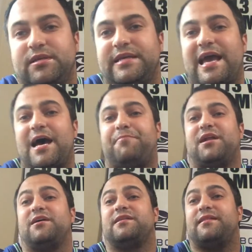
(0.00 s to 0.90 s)
Yeah,
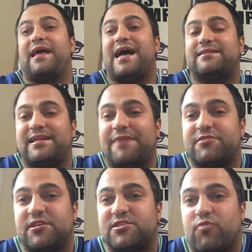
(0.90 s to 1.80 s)
but other than that, then
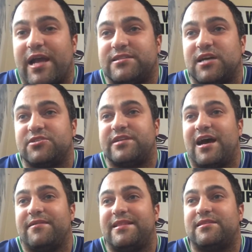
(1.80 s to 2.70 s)
after the Swain
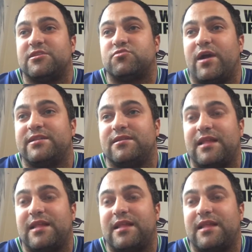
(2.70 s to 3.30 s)
touchdown, the